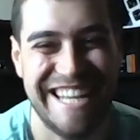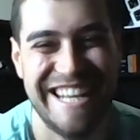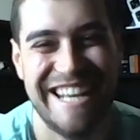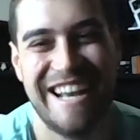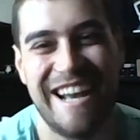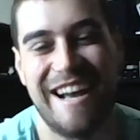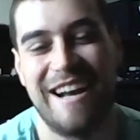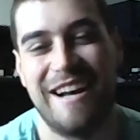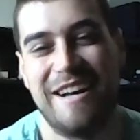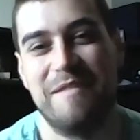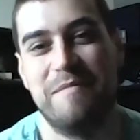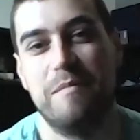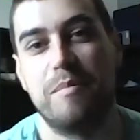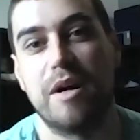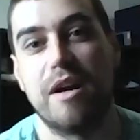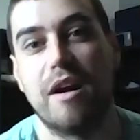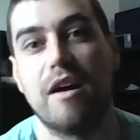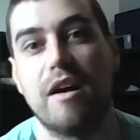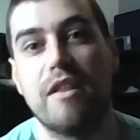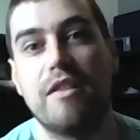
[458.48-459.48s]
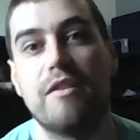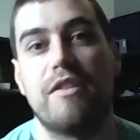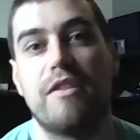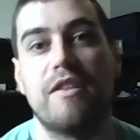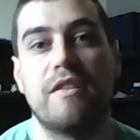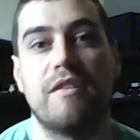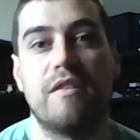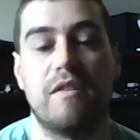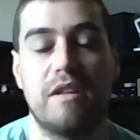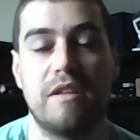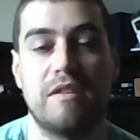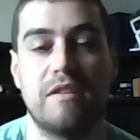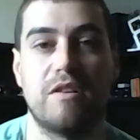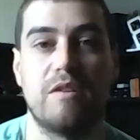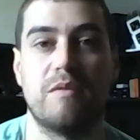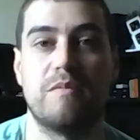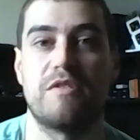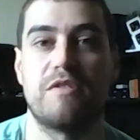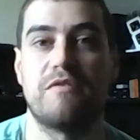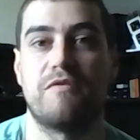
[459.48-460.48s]
But other than in
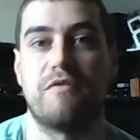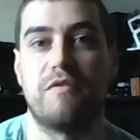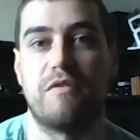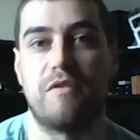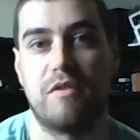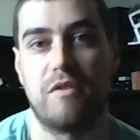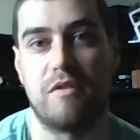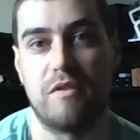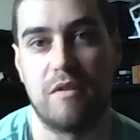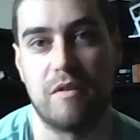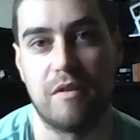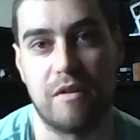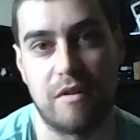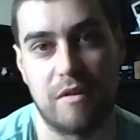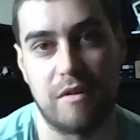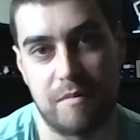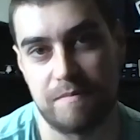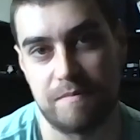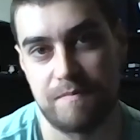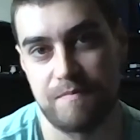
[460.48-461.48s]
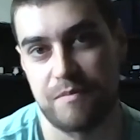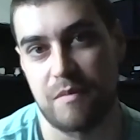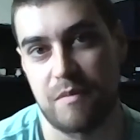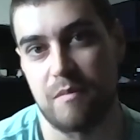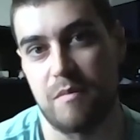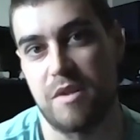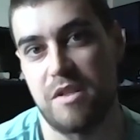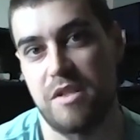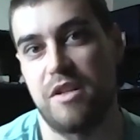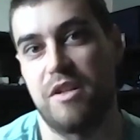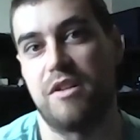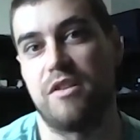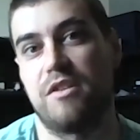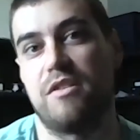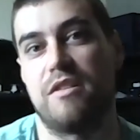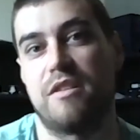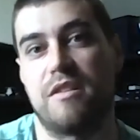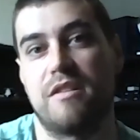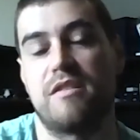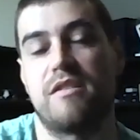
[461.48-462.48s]
terms of the
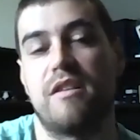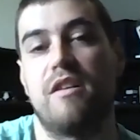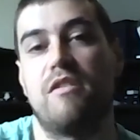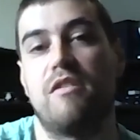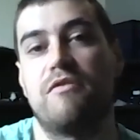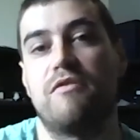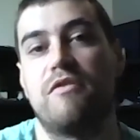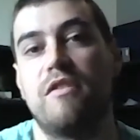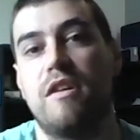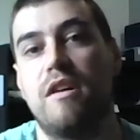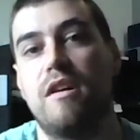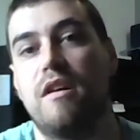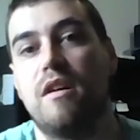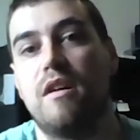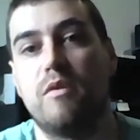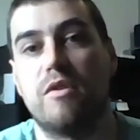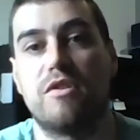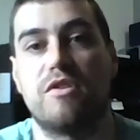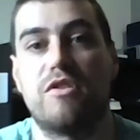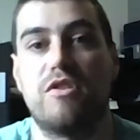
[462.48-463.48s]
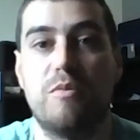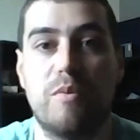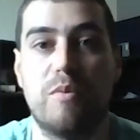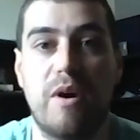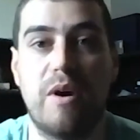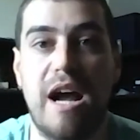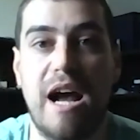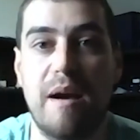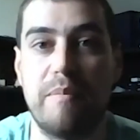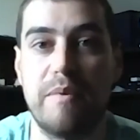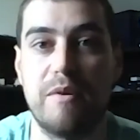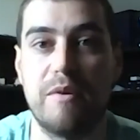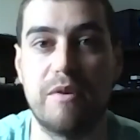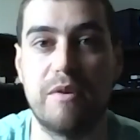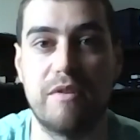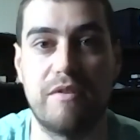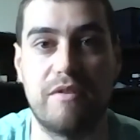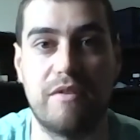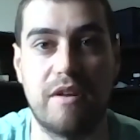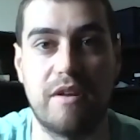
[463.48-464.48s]
material itself, we're super happy
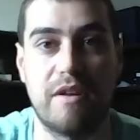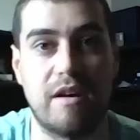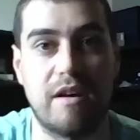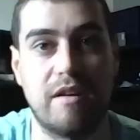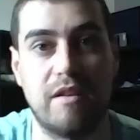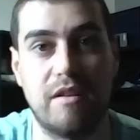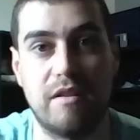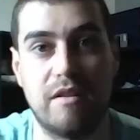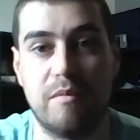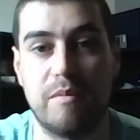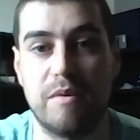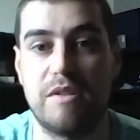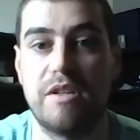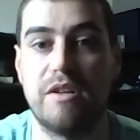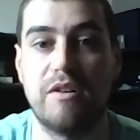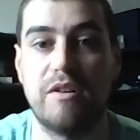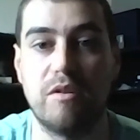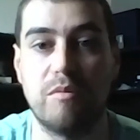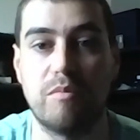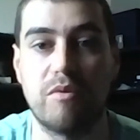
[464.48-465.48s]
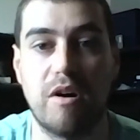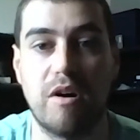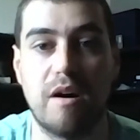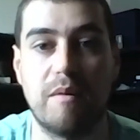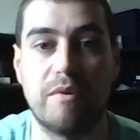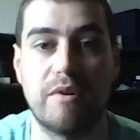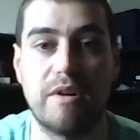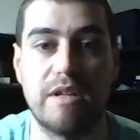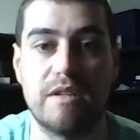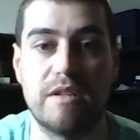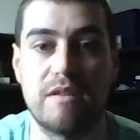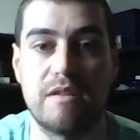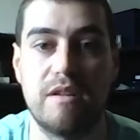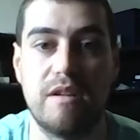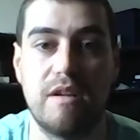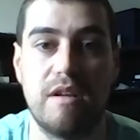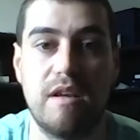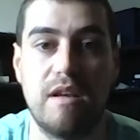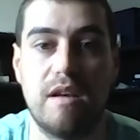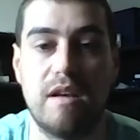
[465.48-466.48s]
with the material properties
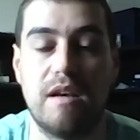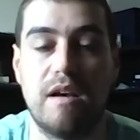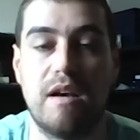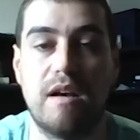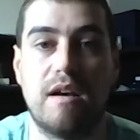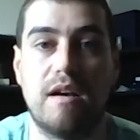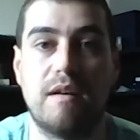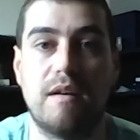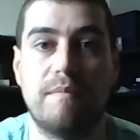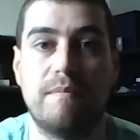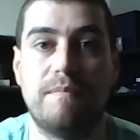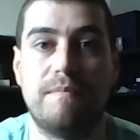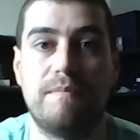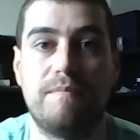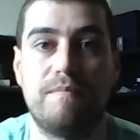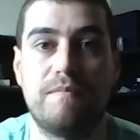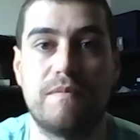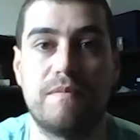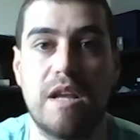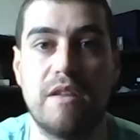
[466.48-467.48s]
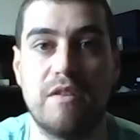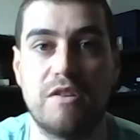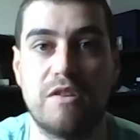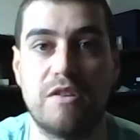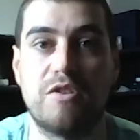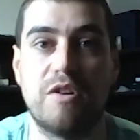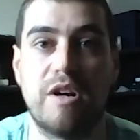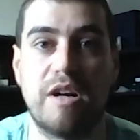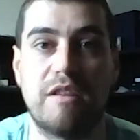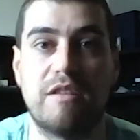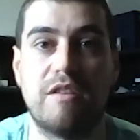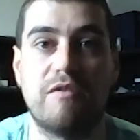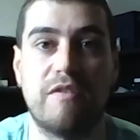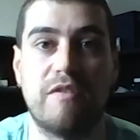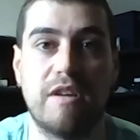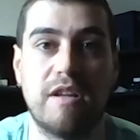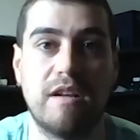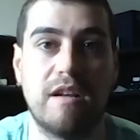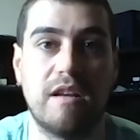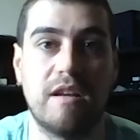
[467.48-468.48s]
and the strength of
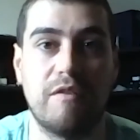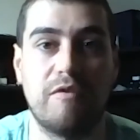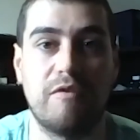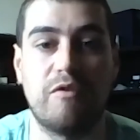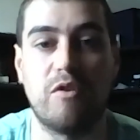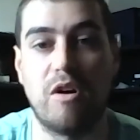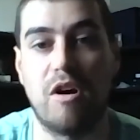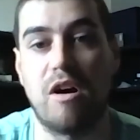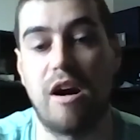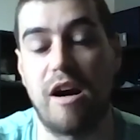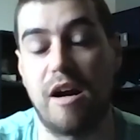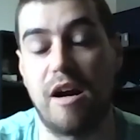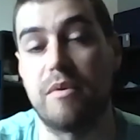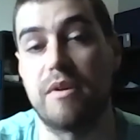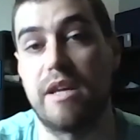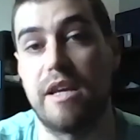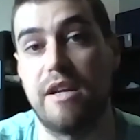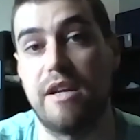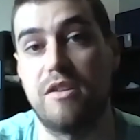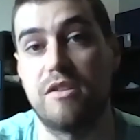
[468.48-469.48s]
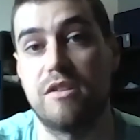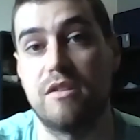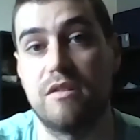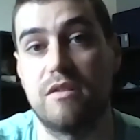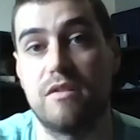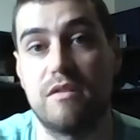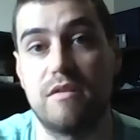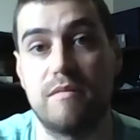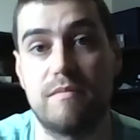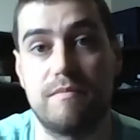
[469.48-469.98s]
it for our applications.